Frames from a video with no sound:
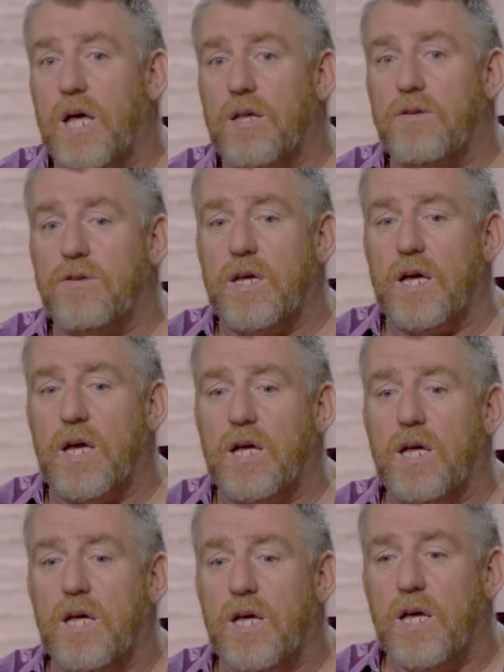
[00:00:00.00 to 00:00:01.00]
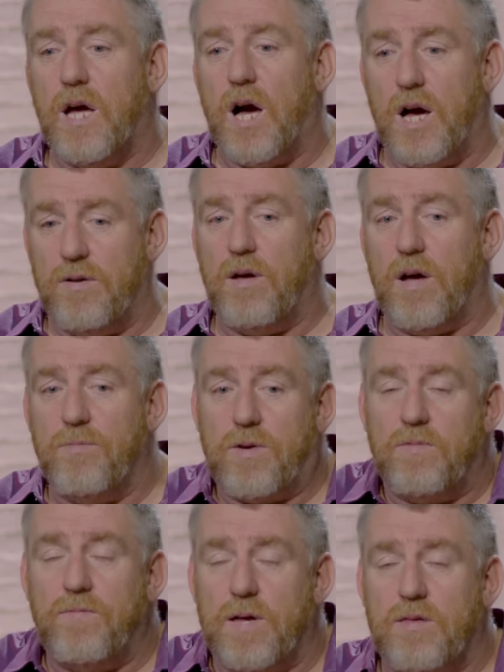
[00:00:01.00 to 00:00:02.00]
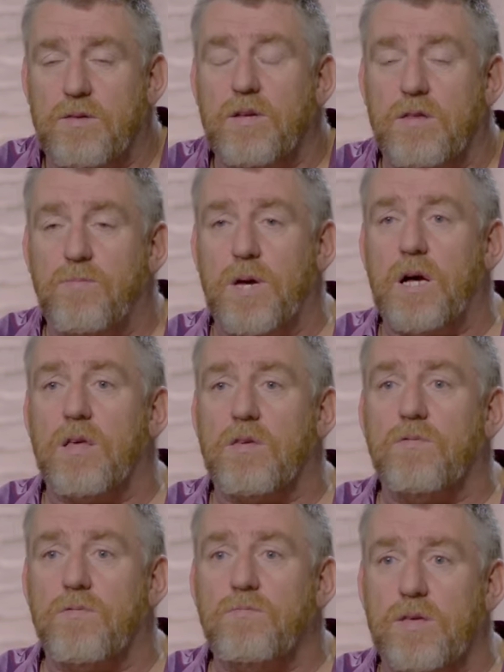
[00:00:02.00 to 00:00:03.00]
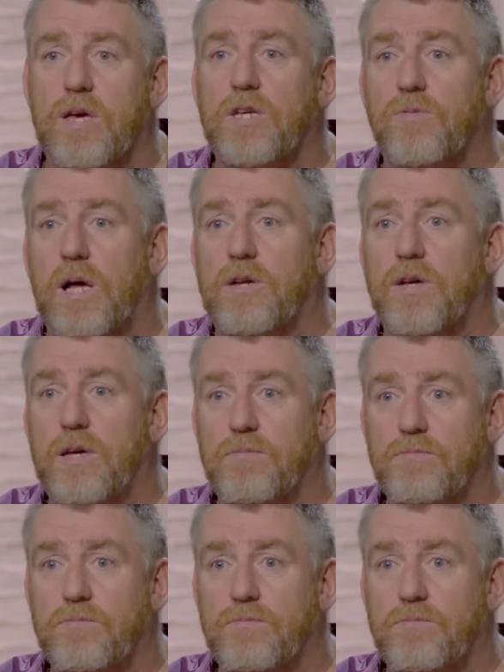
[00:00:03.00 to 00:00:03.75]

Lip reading: And I'm convinced it's because of my sexuality.